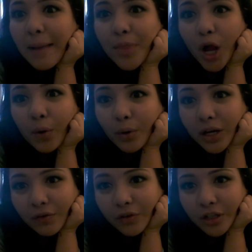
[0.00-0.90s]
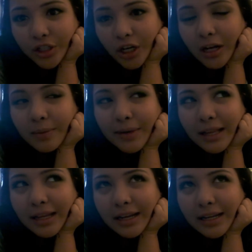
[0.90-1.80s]
am not ready for a job
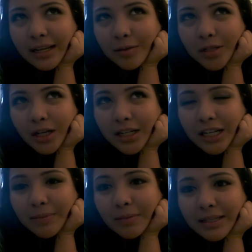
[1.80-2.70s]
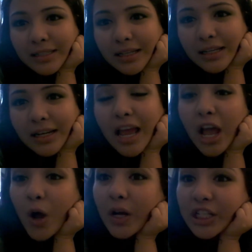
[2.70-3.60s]
like i kept talking about my son
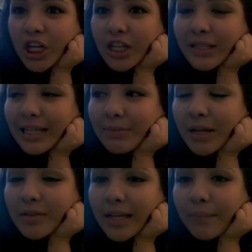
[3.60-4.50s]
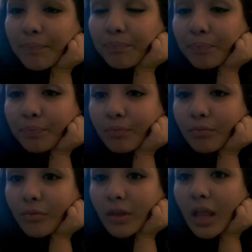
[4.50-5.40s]
oh and she also asked me i was like
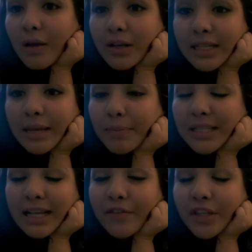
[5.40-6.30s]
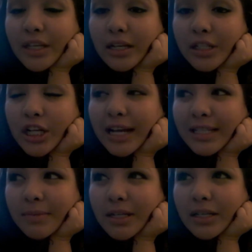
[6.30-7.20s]
i was like because everything she
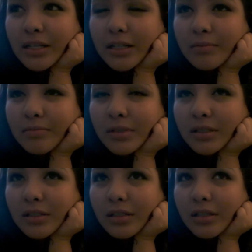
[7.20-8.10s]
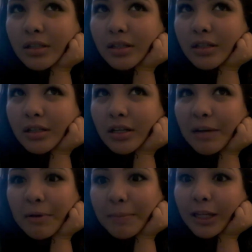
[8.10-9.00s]
asked me um
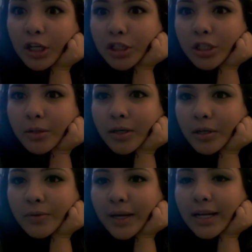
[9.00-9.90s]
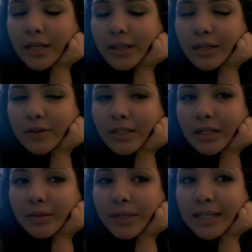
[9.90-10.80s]
about my long term goals, right? And then I was
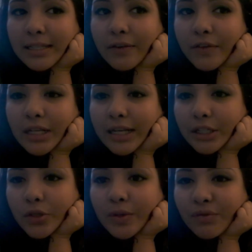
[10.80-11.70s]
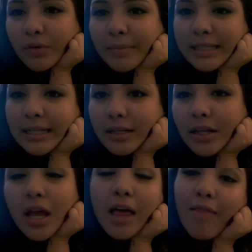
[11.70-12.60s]
like, because everything I do is for my
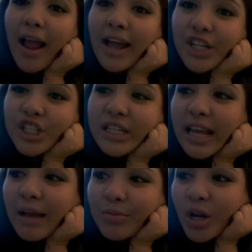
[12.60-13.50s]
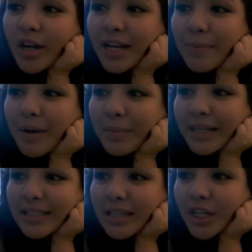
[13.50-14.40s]
son. Like I just kept talking about
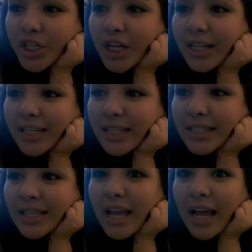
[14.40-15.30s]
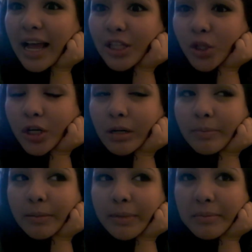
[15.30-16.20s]
my son, you guys. I told her
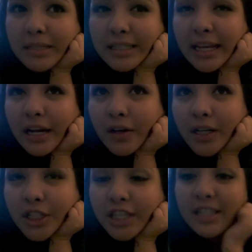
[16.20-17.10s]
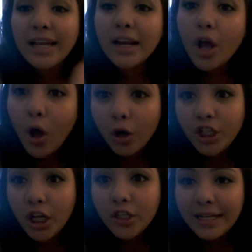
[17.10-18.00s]
about my miscarriage. She said, oh,
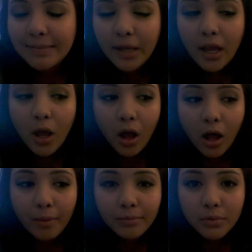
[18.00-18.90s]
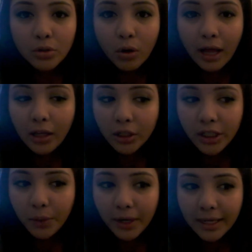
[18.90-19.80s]
she also asked me, um, so how long
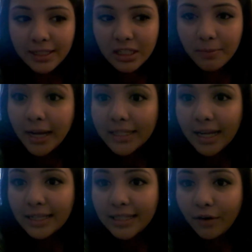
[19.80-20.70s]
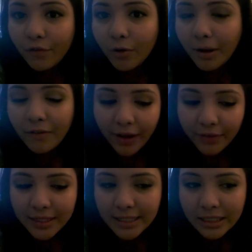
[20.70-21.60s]
did you work at TJ Maxx? And I said for about
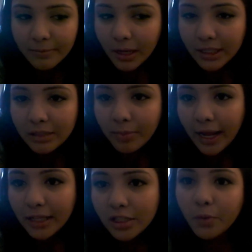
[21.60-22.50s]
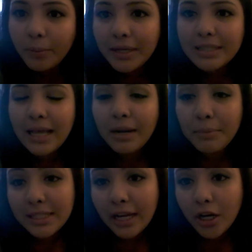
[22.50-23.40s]
five to six months, but I had to quit because I had a
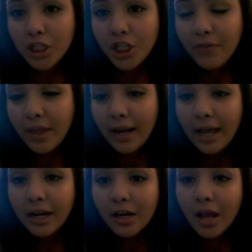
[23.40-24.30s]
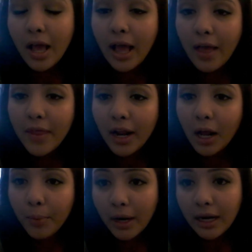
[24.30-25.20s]
miscarriage, and then I had, a, and then I got